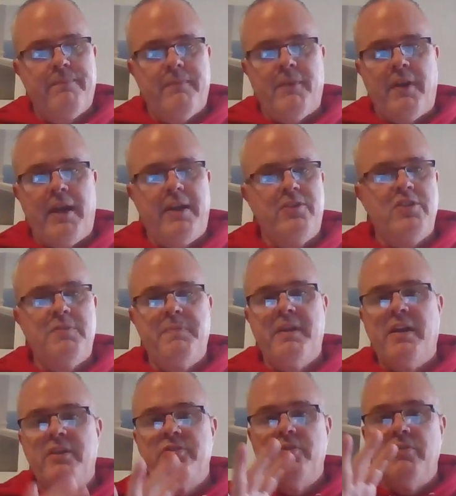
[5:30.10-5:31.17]
Okay, just
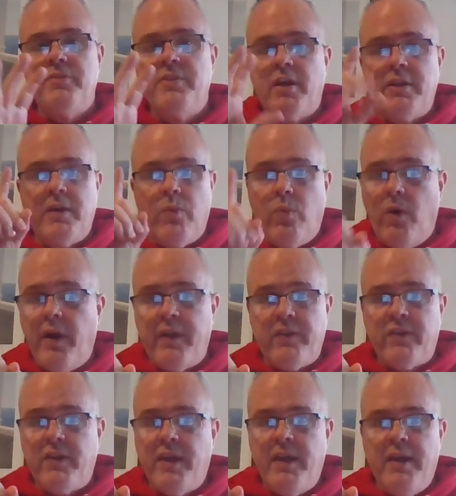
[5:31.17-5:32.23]
because you've done it
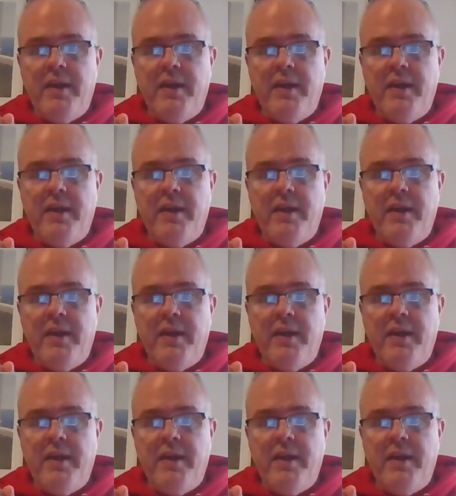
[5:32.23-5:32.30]
once